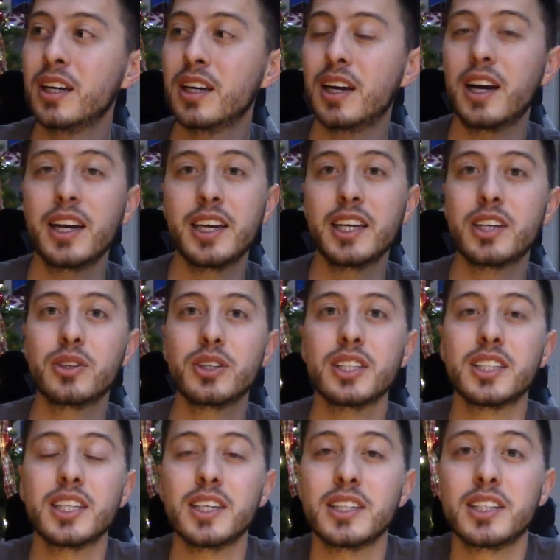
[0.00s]
I
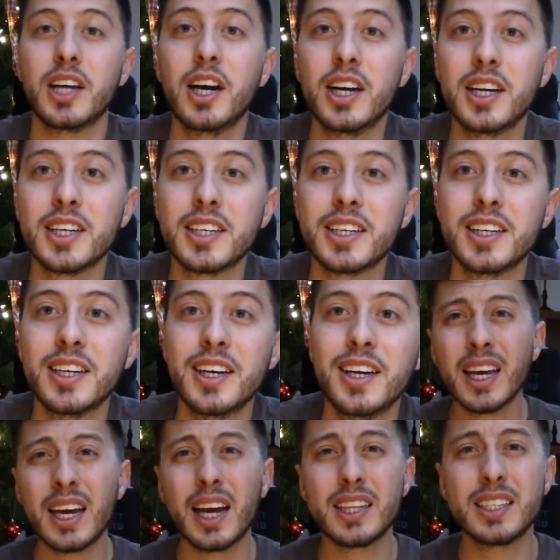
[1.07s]
increased it a ton.
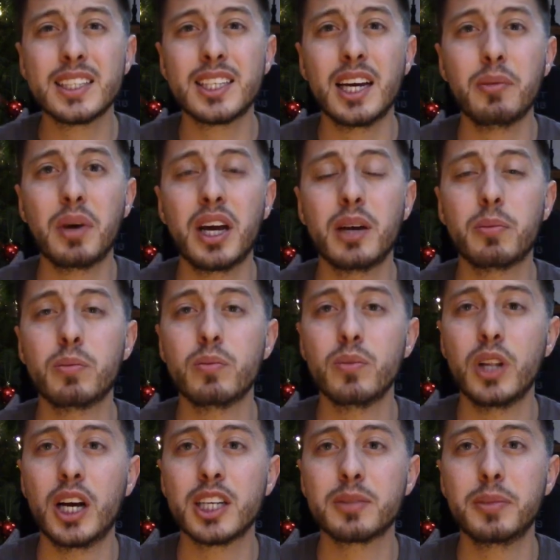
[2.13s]
At this time I had
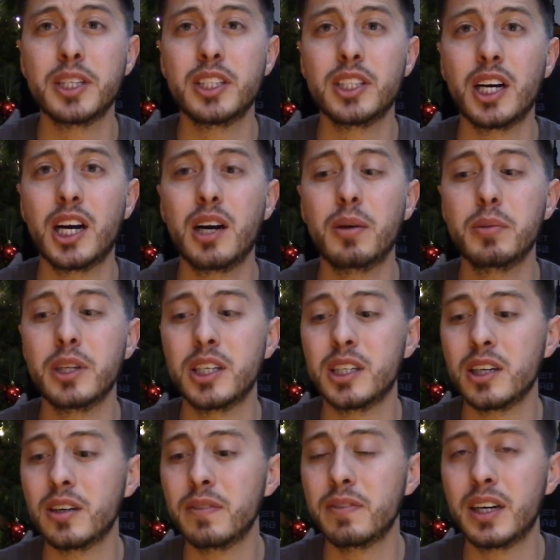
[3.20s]
lost my job.
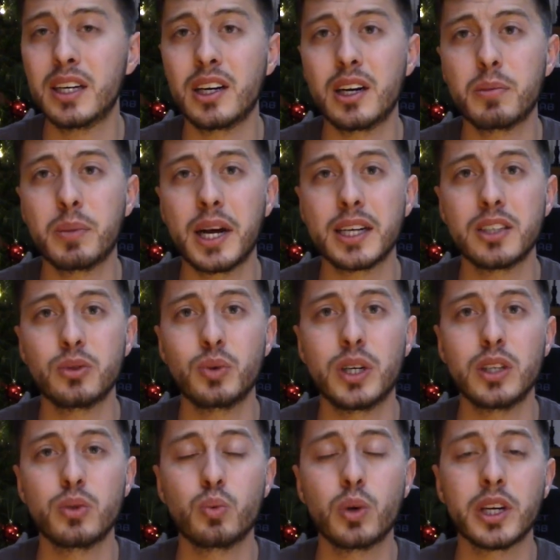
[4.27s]
The veterinary practice where I
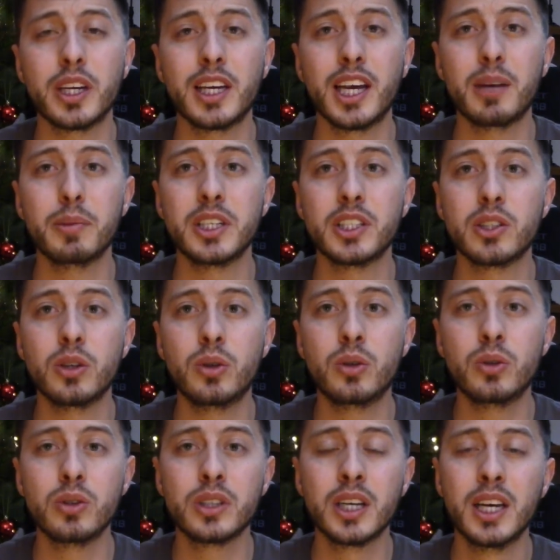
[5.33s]
was working had been
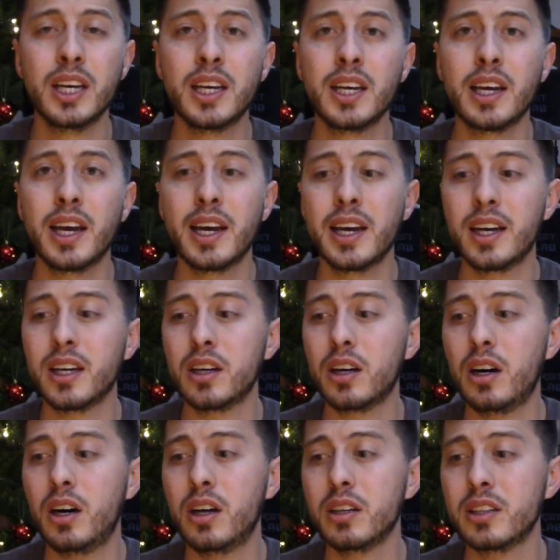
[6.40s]
sold, and
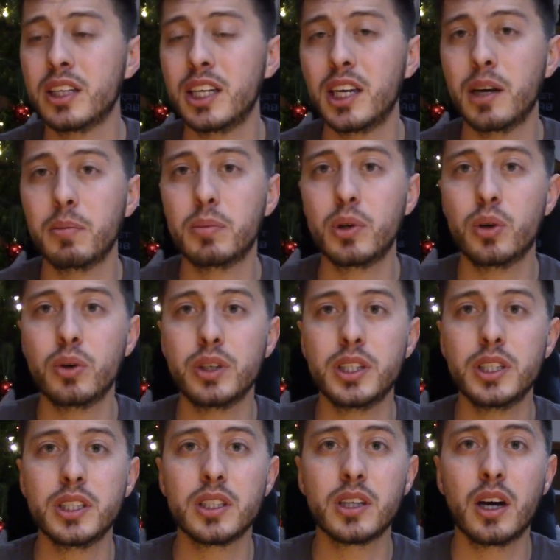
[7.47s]
all the
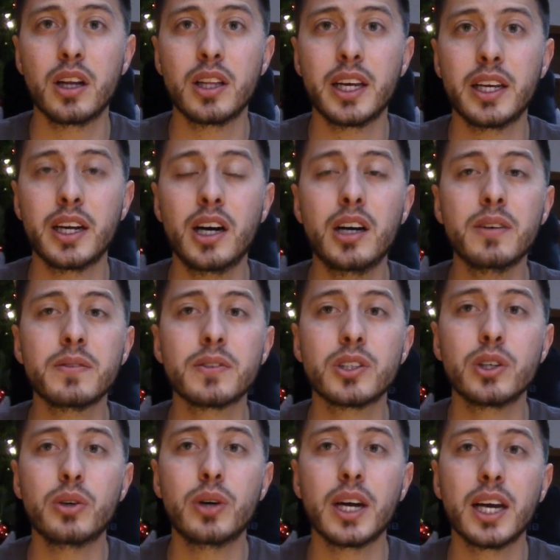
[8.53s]
employees got laid off,
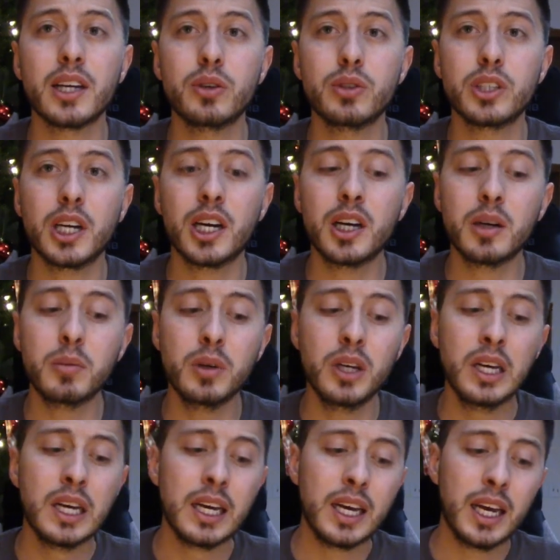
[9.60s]
so I had no job.
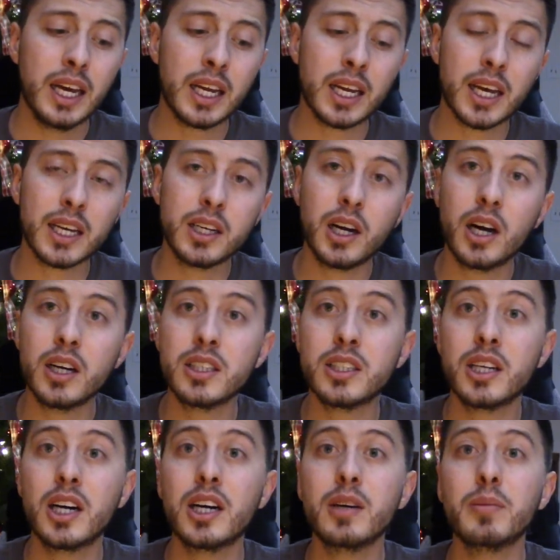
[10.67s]
And I got a
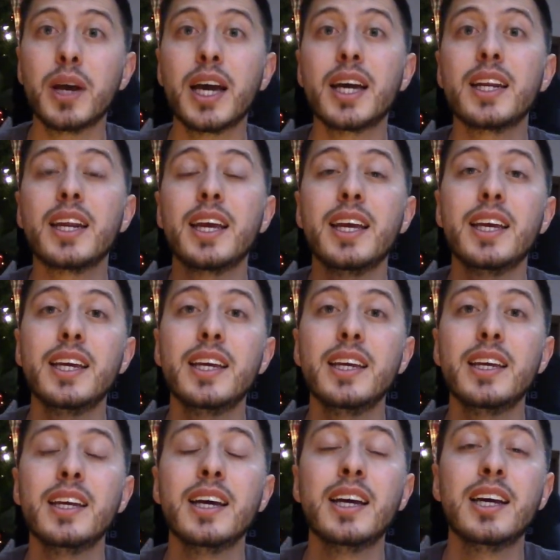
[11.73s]
job at
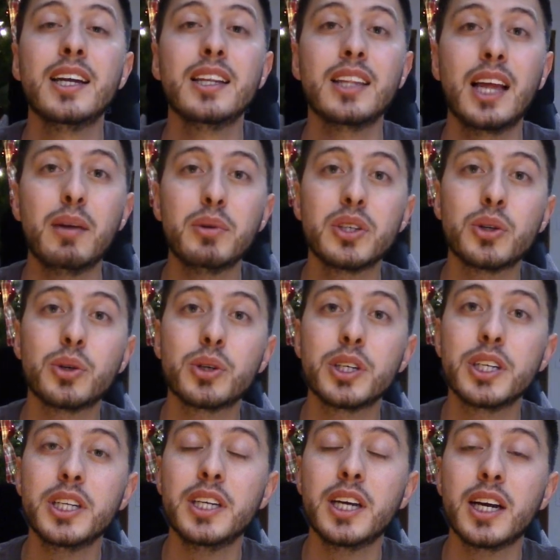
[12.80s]
a
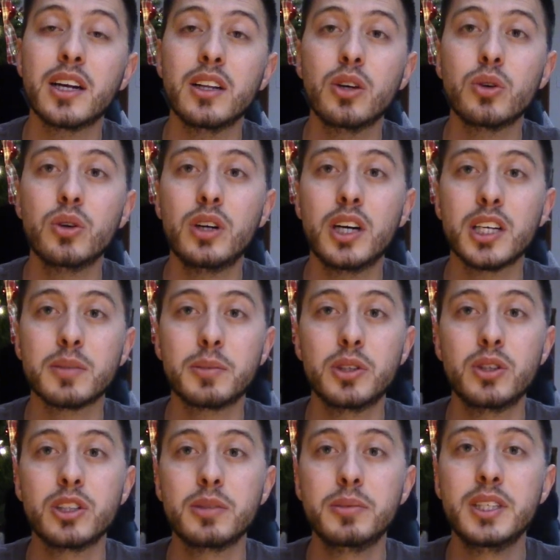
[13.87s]
laboratory at a local
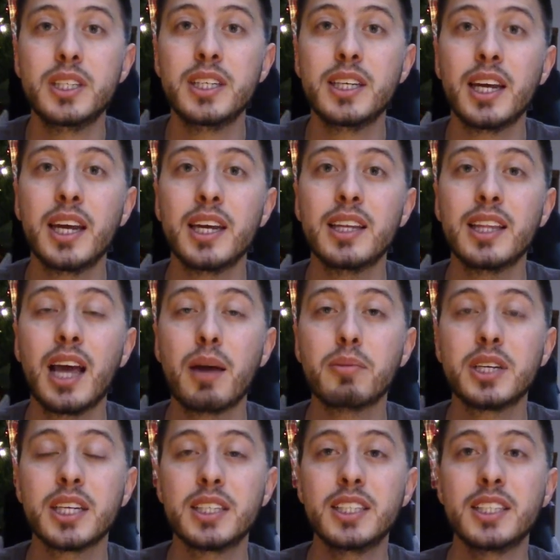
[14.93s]
hospital to be a lab
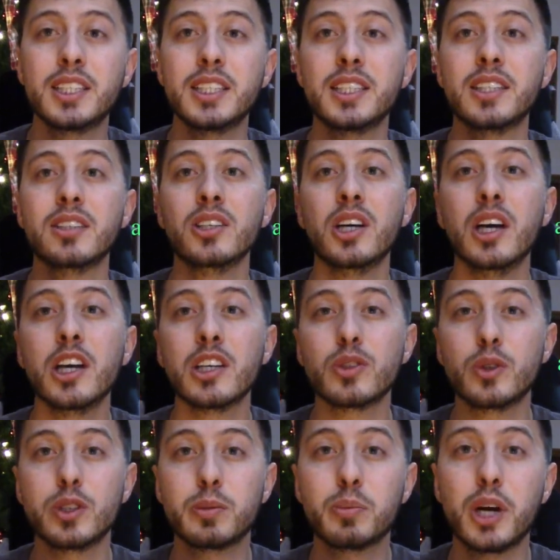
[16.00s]
technician. So
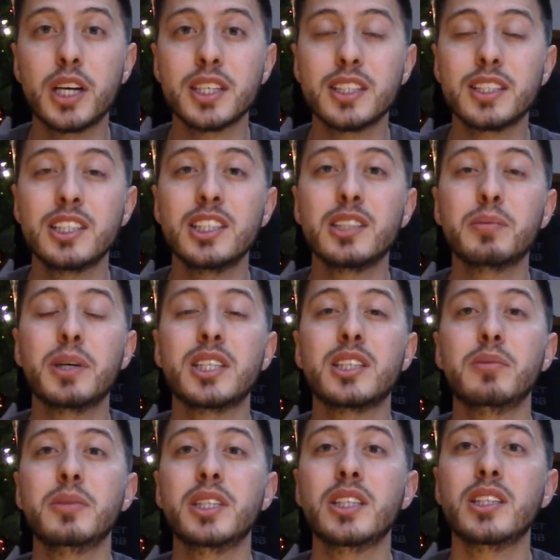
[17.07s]
I was processing
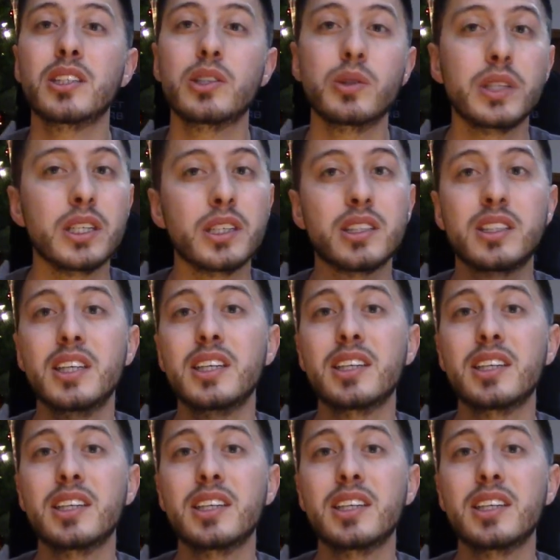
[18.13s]
specimens, doing C.